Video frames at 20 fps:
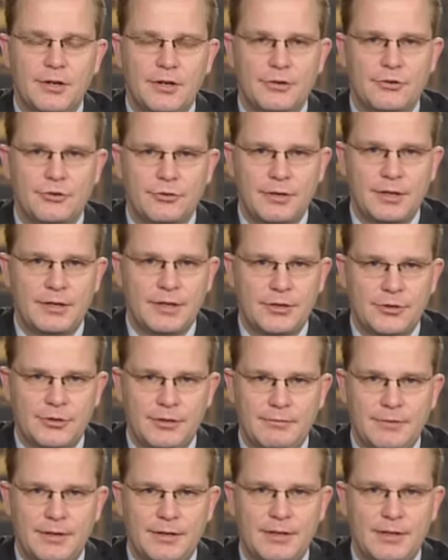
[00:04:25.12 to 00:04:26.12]
Uh, should it
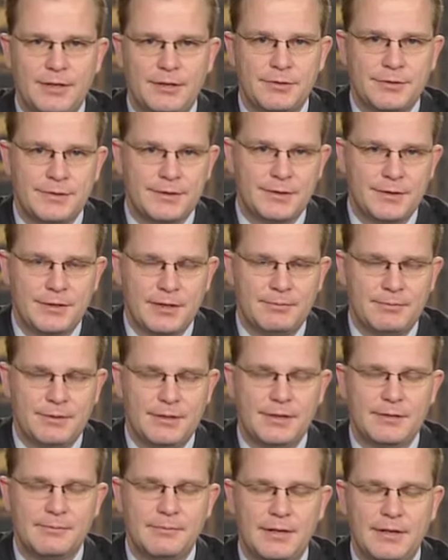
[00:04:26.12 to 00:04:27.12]
actually run electricity
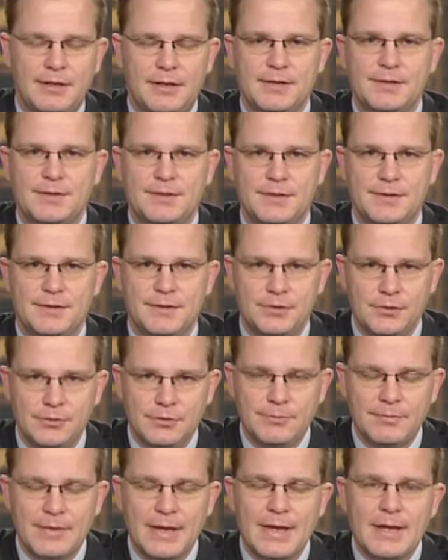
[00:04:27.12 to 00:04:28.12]
companies? My answer is
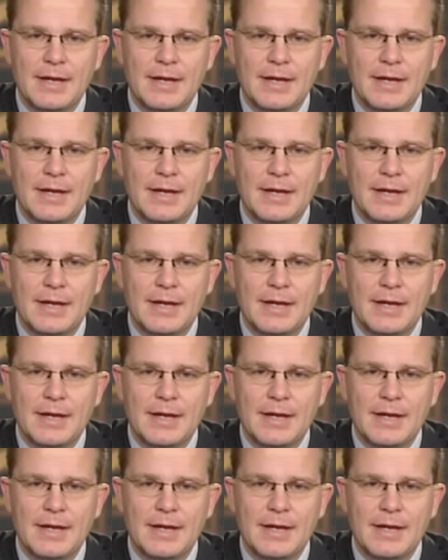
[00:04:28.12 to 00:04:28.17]
no.